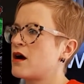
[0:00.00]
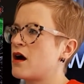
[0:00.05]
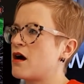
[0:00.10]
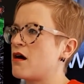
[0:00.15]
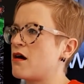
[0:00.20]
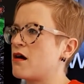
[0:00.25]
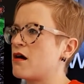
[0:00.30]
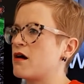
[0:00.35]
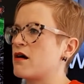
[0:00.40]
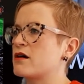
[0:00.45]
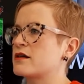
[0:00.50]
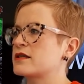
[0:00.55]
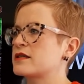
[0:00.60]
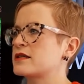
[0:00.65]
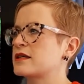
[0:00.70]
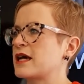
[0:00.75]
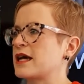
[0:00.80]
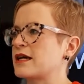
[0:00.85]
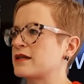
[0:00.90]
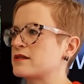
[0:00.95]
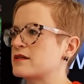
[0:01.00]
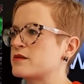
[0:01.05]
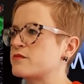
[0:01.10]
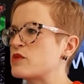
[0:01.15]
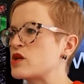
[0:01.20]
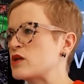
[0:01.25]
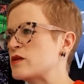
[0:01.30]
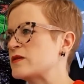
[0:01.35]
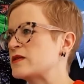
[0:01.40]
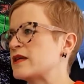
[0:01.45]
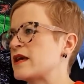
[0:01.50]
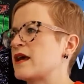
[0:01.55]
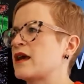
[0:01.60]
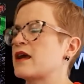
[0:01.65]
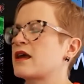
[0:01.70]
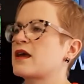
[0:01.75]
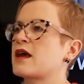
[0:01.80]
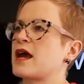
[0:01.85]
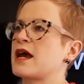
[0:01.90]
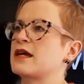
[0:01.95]
art and
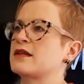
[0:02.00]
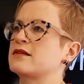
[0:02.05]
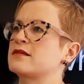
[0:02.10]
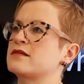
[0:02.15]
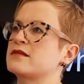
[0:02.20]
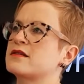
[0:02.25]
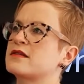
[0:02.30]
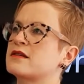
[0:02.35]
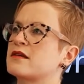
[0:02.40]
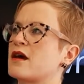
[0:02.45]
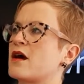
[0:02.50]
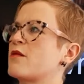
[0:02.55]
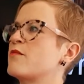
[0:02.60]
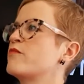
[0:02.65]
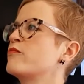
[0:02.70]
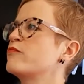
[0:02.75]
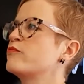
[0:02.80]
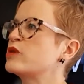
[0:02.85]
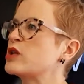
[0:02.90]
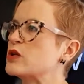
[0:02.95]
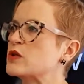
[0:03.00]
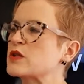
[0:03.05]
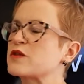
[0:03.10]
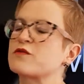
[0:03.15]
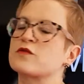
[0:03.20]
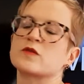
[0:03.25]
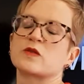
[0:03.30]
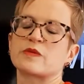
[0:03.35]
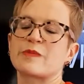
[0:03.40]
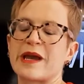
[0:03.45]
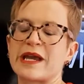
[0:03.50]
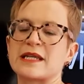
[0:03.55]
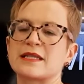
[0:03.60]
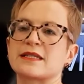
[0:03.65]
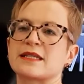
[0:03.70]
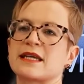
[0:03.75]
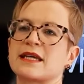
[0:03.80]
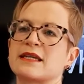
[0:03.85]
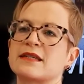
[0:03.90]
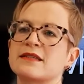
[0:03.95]
music and beautiful
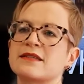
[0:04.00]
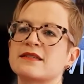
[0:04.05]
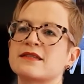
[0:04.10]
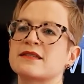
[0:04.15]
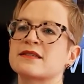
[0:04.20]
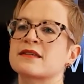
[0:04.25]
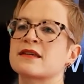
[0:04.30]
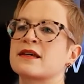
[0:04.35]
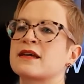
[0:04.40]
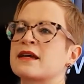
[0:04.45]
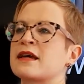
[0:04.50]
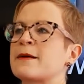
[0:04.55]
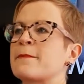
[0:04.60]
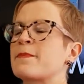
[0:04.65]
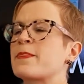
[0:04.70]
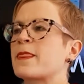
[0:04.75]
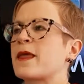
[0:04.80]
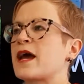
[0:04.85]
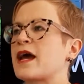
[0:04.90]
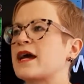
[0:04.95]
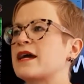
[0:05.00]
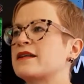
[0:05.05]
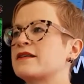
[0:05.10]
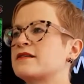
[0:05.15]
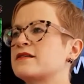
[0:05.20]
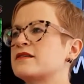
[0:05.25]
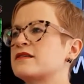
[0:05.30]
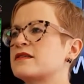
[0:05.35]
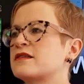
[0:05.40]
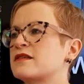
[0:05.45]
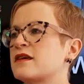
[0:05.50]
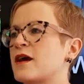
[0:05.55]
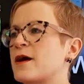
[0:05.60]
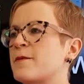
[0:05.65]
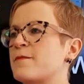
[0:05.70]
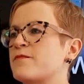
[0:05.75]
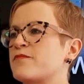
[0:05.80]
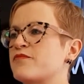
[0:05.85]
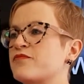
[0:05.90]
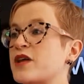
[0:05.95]
spaces. And
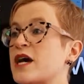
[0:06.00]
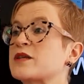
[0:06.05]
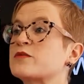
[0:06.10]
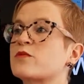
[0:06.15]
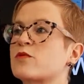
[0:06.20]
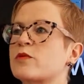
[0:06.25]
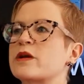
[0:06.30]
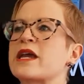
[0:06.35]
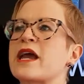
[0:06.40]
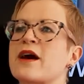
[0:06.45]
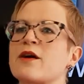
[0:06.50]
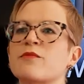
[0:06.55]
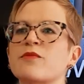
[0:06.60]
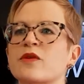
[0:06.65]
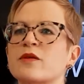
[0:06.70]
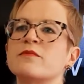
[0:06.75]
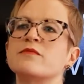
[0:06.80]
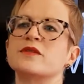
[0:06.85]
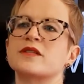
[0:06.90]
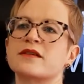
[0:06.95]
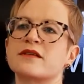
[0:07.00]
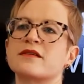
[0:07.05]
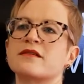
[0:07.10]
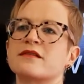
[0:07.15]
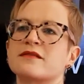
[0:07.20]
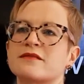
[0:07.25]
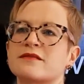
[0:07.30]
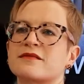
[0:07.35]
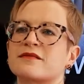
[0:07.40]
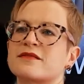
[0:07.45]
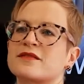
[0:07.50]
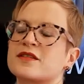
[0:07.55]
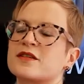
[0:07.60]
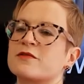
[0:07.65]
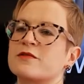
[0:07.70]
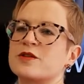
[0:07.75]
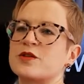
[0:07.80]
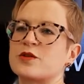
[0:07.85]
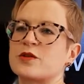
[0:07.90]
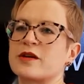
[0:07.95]
that's what we help them to
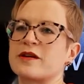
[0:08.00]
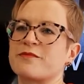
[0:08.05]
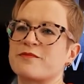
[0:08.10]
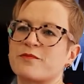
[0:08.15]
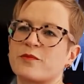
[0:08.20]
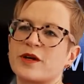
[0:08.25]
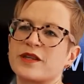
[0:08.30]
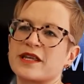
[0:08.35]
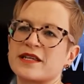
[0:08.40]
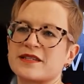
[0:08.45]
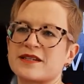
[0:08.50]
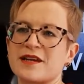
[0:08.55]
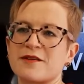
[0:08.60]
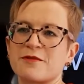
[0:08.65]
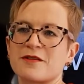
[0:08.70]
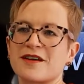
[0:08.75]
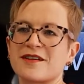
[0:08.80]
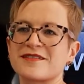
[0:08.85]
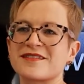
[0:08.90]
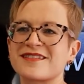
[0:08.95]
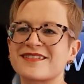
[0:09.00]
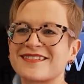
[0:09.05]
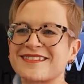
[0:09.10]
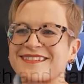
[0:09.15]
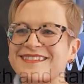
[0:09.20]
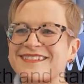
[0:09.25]
enjoy when they stay with us.